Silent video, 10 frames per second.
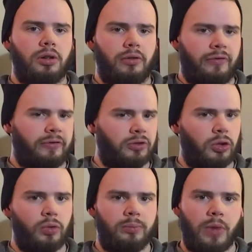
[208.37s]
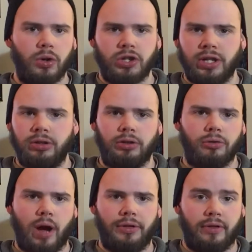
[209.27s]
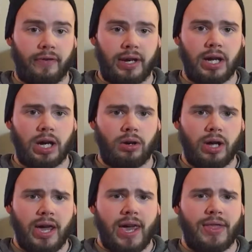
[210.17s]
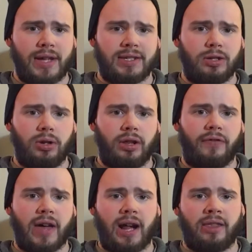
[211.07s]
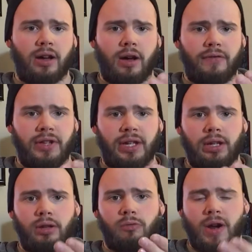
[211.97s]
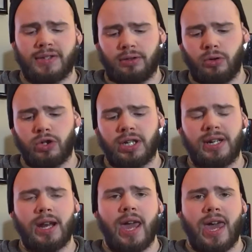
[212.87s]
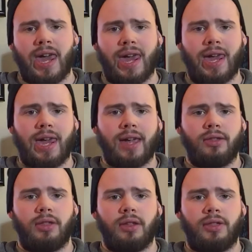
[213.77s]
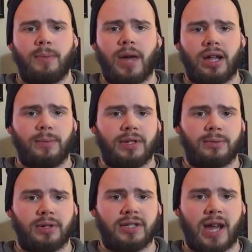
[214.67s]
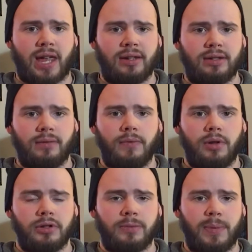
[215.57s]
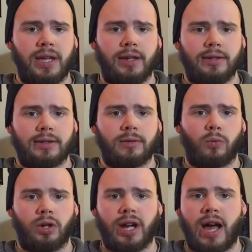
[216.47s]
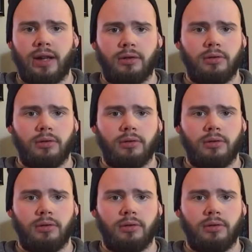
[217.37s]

fluid motion throughout the video, and that's due to the fact of the resolution and the megabits per second speeds were not